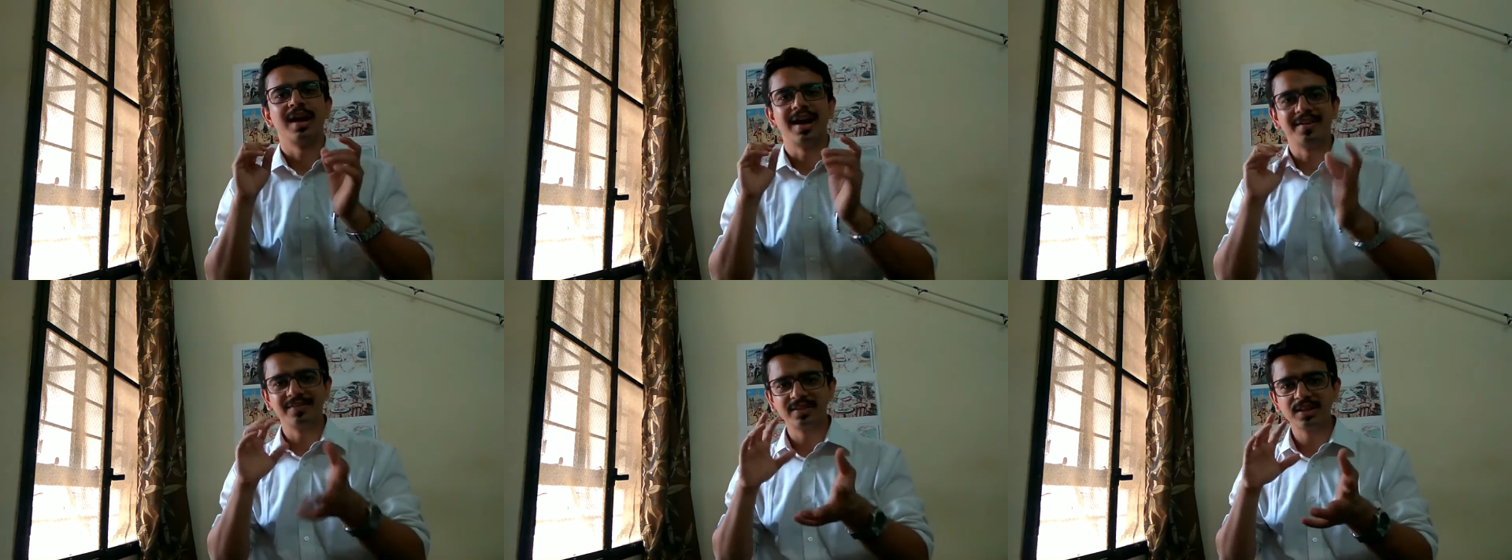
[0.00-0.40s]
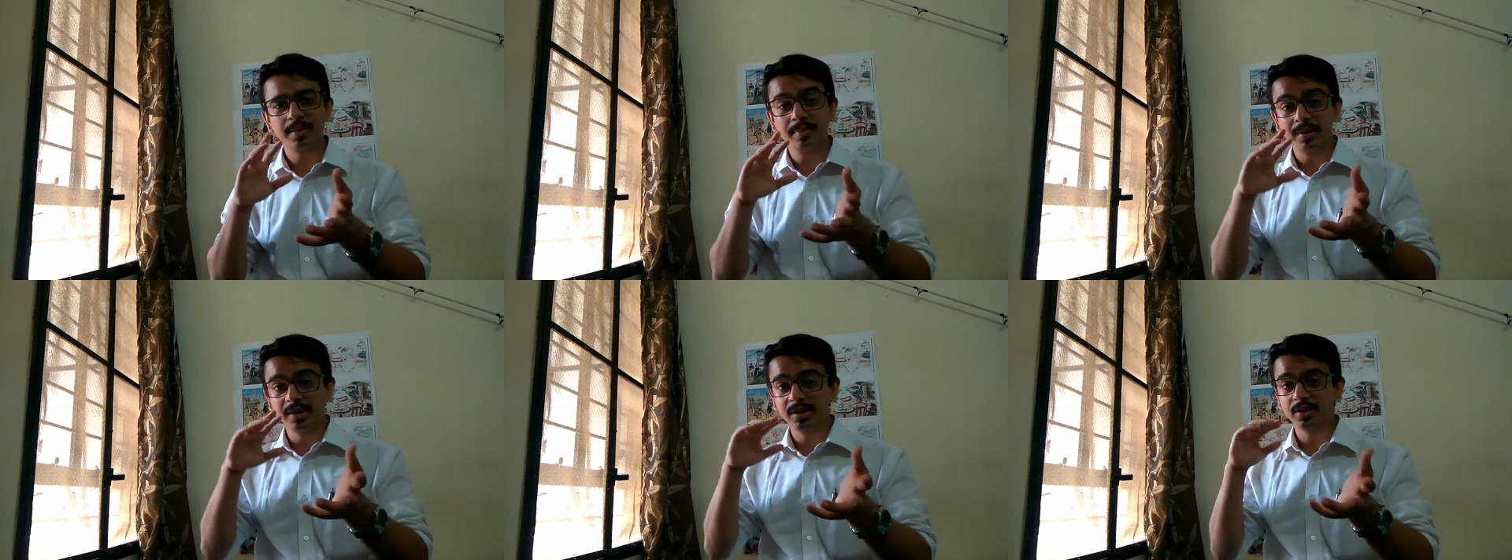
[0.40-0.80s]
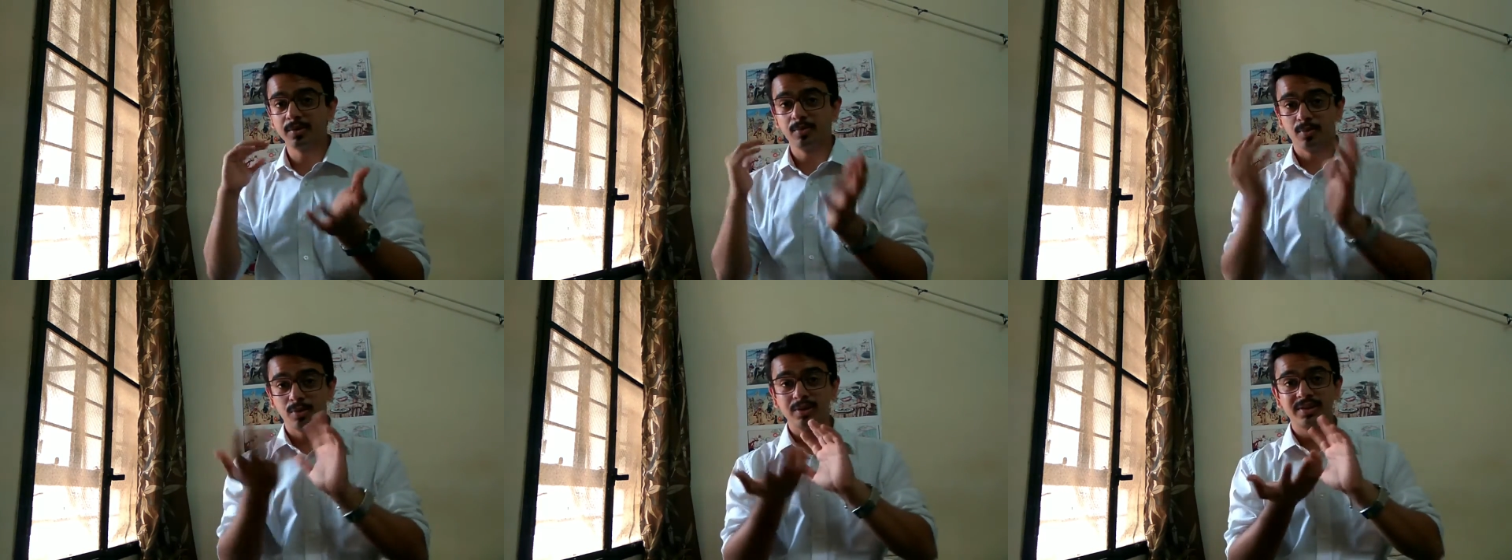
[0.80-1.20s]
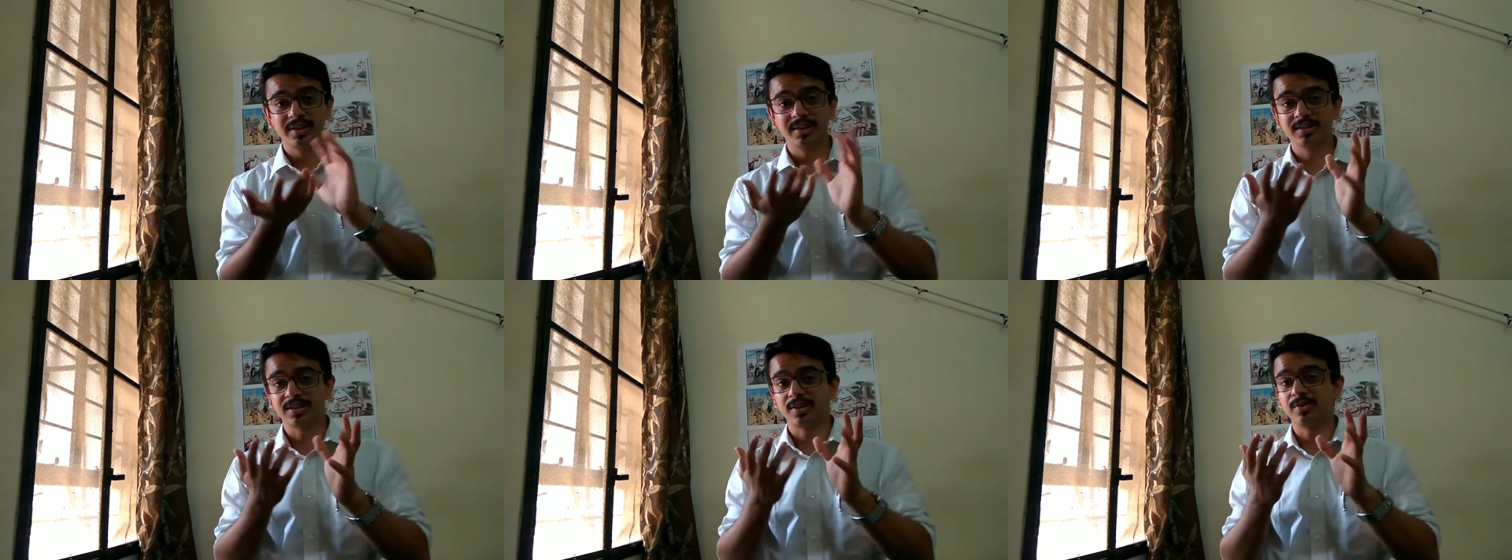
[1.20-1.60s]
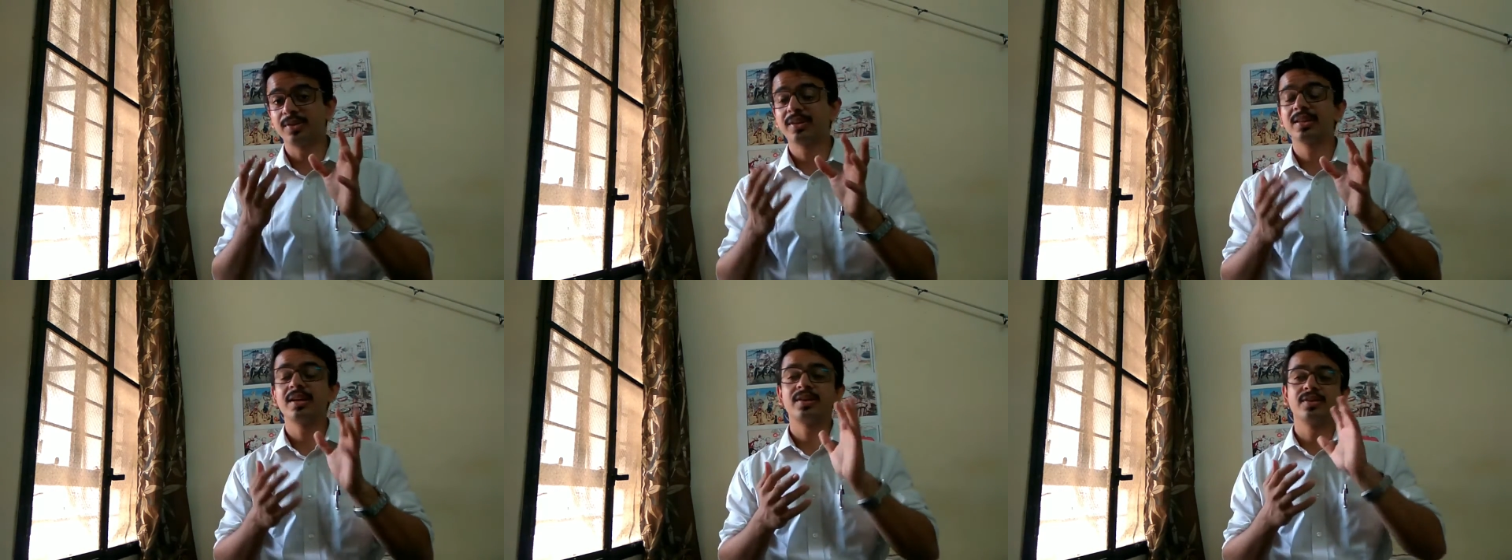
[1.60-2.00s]
Having the ability to mold things around
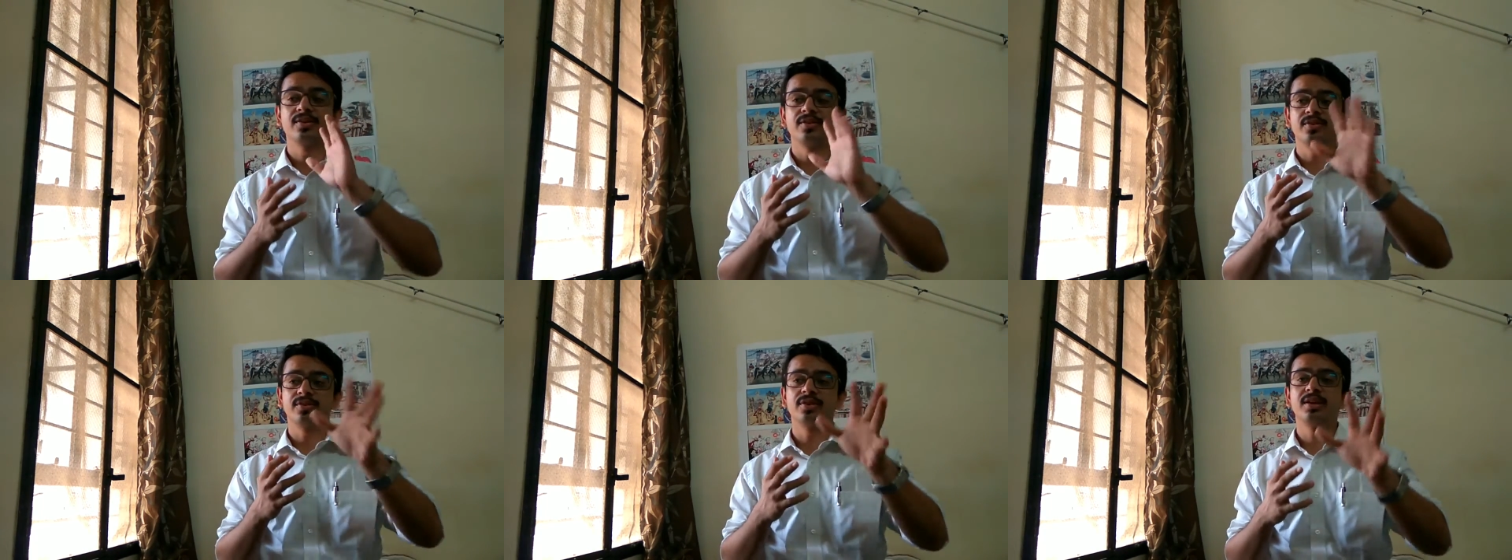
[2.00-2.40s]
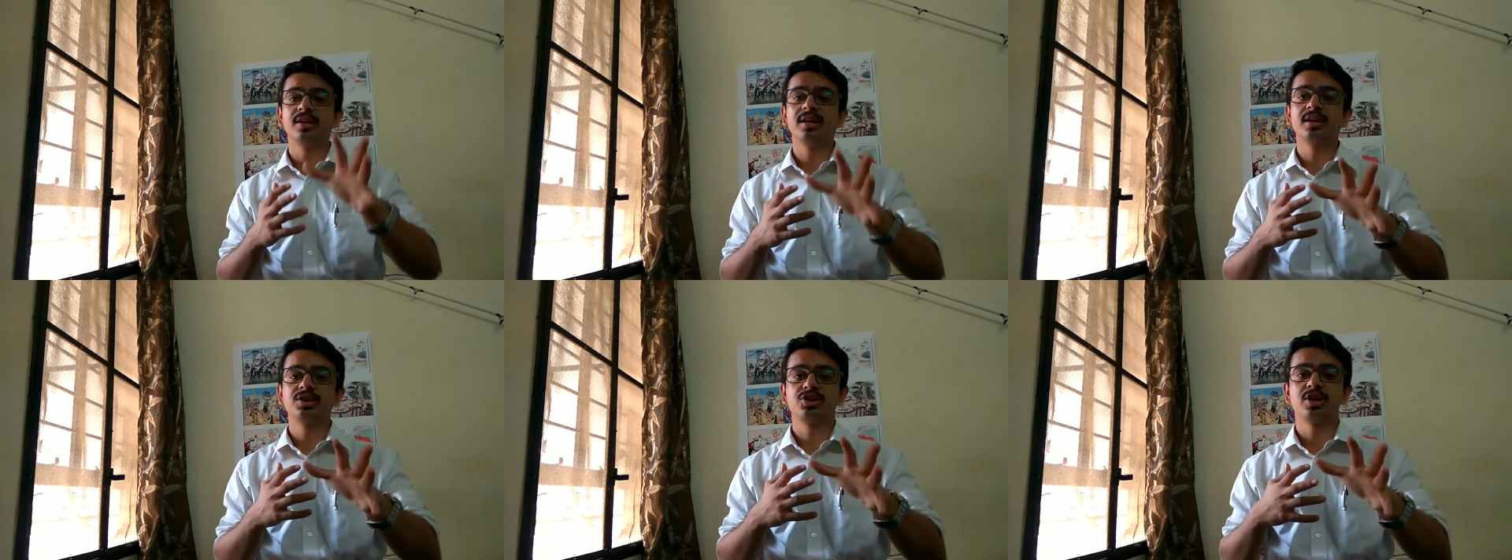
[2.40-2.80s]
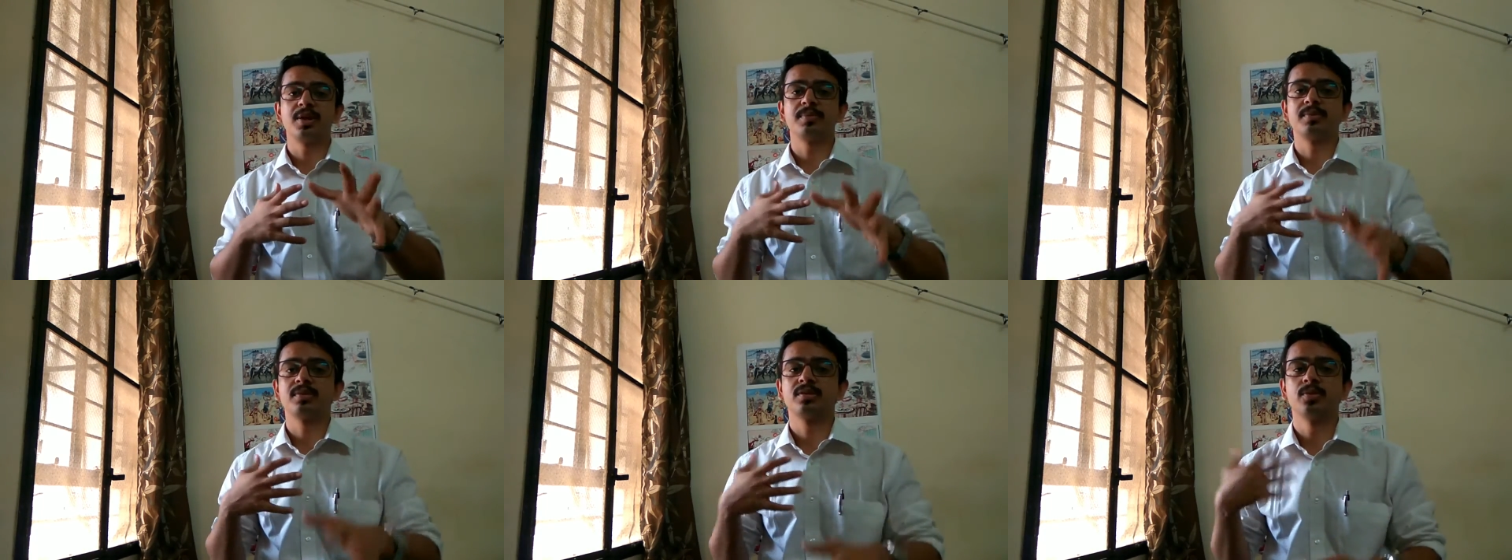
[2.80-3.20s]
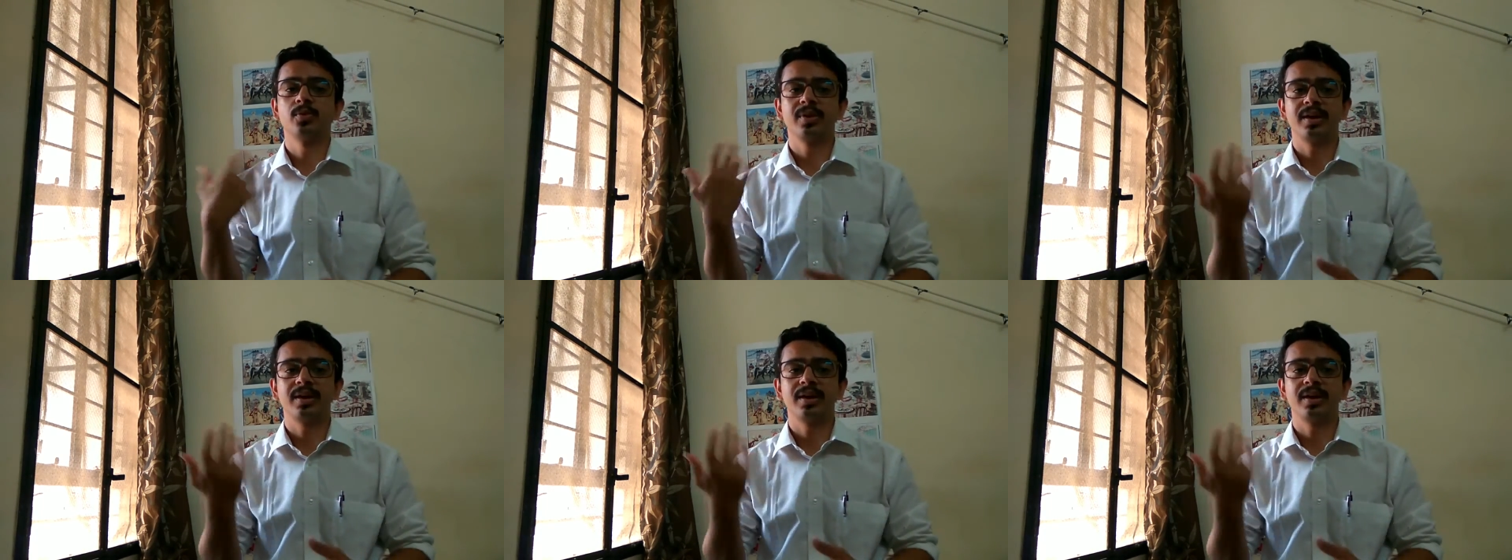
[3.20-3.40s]
like that really shaped the